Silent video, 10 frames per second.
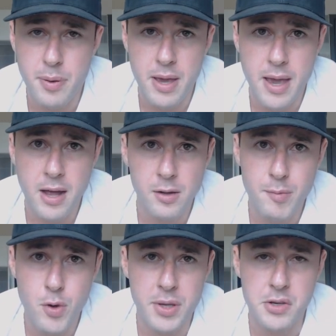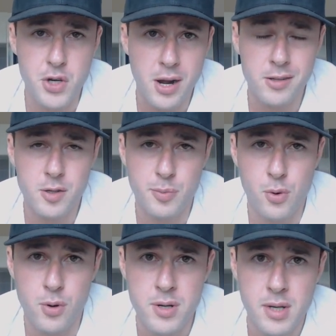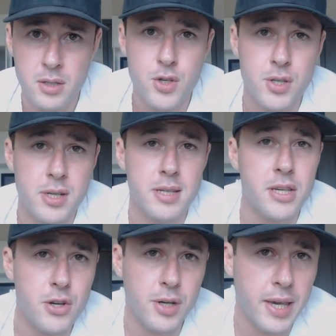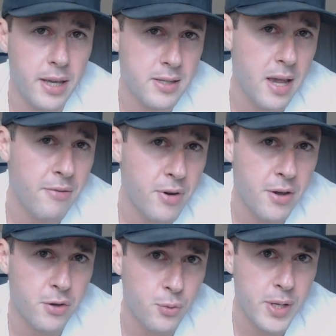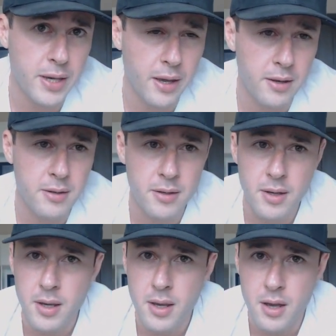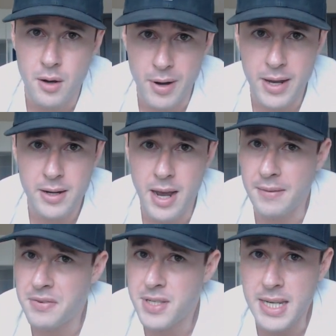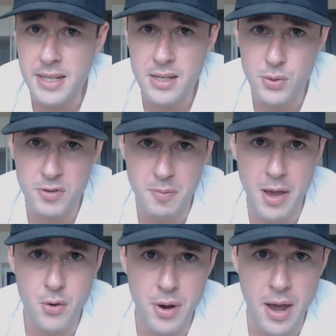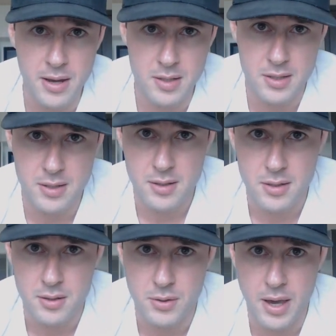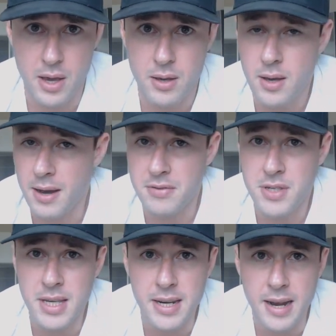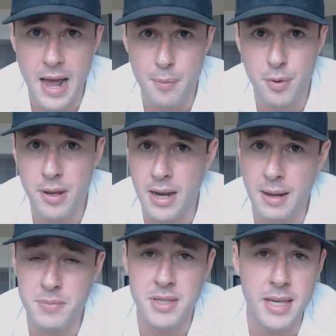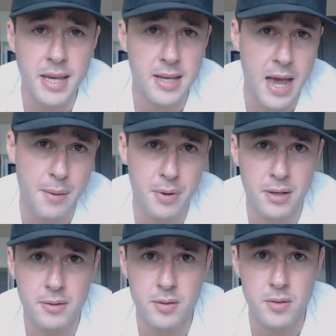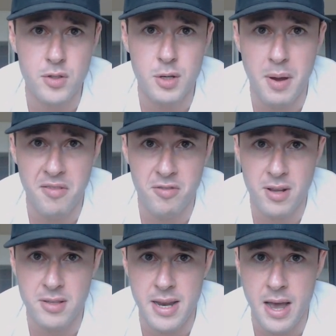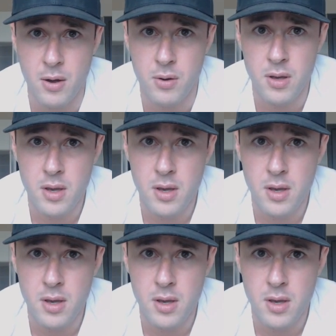pay alimony and child support just to see your kids every other weekend, all right? I've seen this with my own eyes, okay? I've seen it happen, and I'm seeing it happening to my friends now,